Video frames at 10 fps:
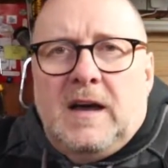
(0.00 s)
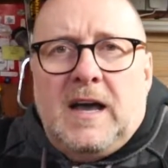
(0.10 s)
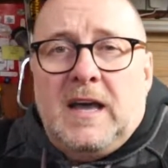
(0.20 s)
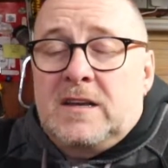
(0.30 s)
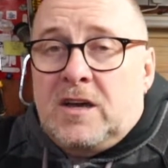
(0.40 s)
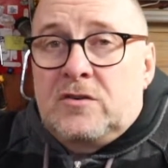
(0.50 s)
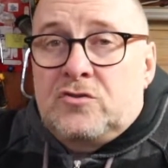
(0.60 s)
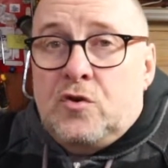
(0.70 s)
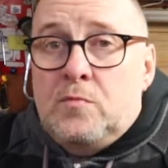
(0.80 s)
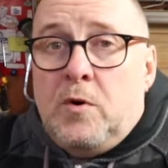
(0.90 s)
I had a
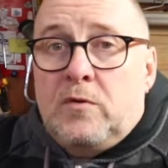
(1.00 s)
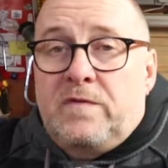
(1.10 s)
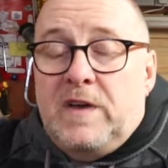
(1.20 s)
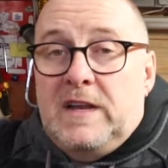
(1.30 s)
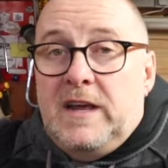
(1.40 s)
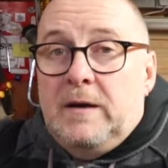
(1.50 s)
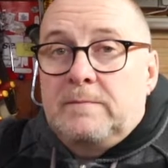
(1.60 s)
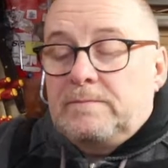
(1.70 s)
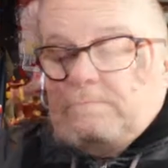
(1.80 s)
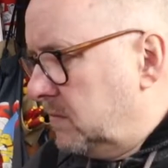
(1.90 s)
control board failure.
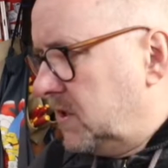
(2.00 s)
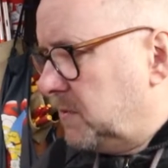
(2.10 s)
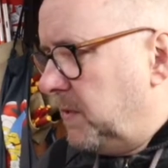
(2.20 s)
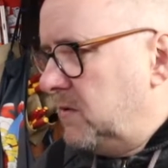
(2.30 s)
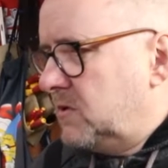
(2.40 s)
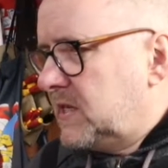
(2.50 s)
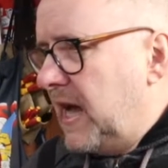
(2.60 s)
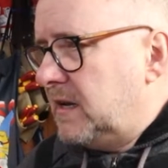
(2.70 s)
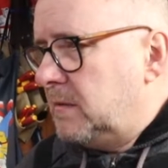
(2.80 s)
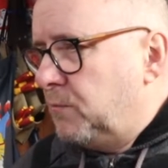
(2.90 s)
Display was
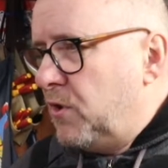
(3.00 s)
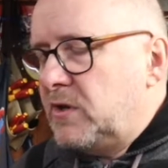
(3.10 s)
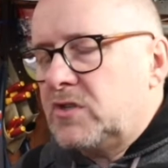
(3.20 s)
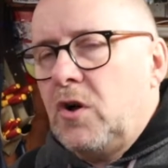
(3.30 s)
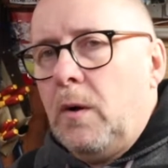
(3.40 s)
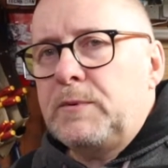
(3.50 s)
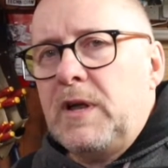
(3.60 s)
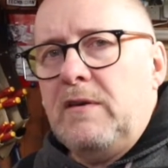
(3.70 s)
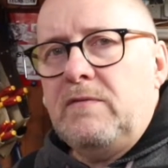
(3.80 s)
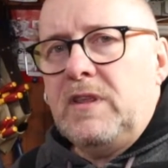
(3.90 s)
dead, print stopped,
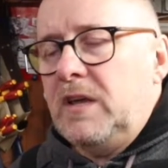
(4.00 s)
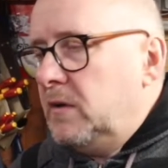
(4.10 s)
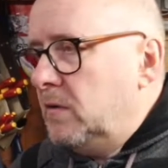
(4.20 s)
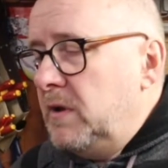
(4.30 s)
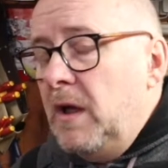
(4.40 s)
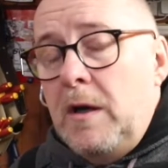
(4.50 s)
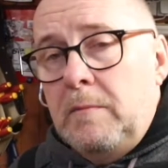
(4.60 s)
everything going,